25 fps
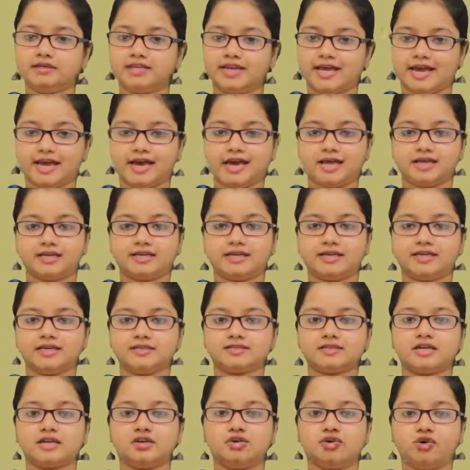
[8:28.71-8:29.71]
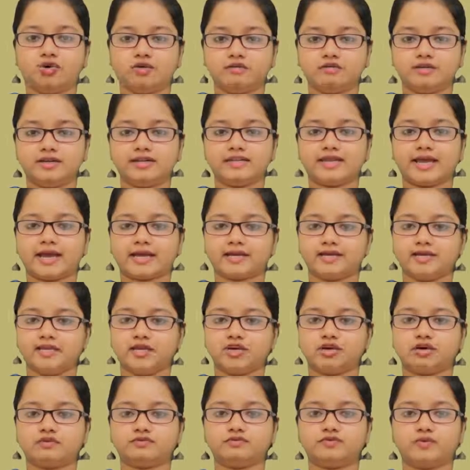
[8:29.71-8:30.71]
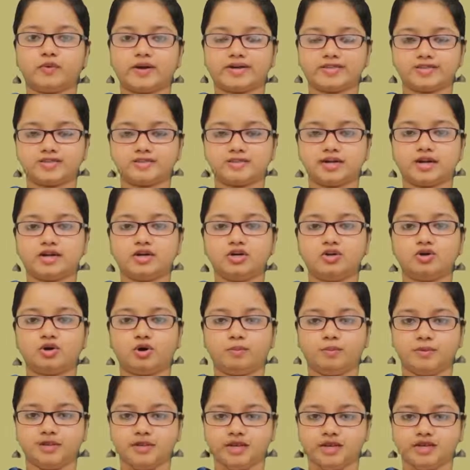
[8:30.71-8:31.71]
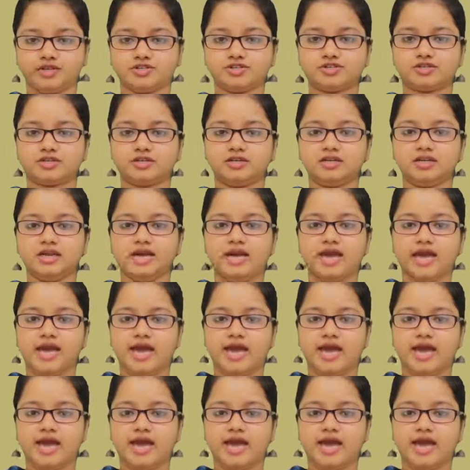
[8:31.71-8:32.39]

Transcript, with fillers: that it is a novel technique of Western domination,